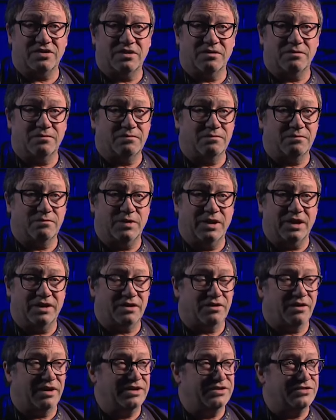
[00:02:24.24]
Um, we had
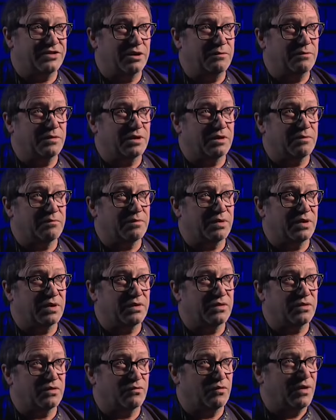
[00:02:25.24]
a great time with them.
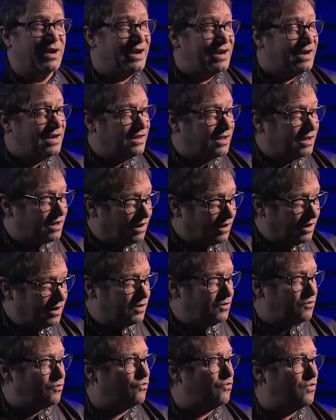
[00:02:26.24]
But really, the guy
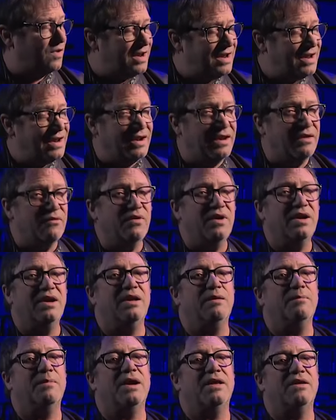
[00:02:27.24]
who really,
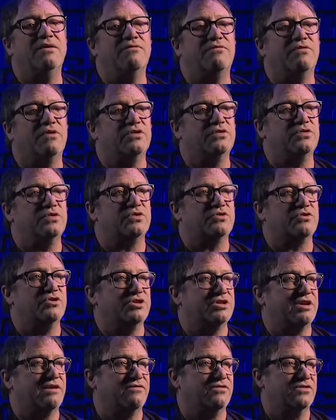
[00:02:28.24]
really made it for us was
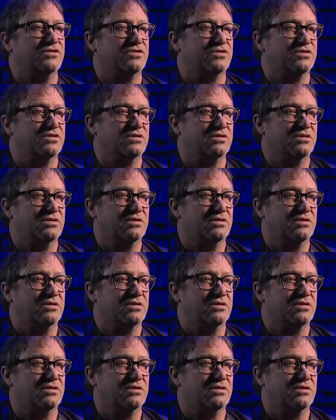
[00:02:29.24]
Chris Evans. Yeah.